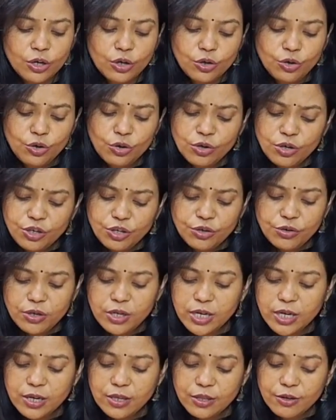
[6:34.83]
Don't you
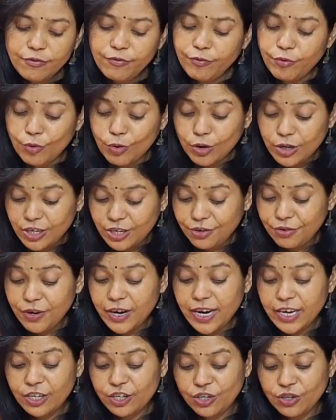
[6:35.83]
hear the 4
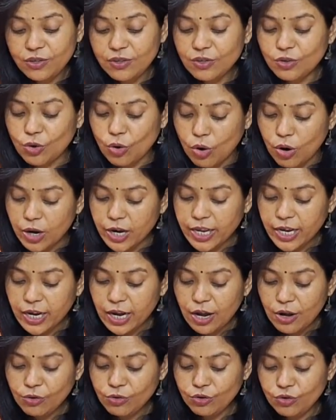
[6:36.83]
directions calling
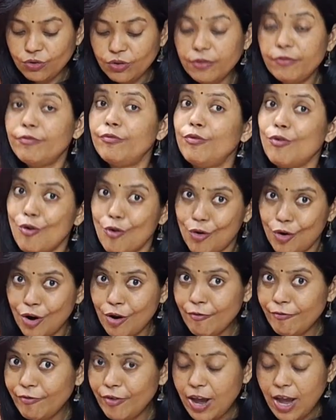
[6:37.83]
out to the 4
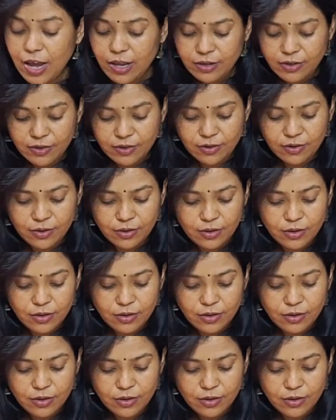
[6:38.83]
of us?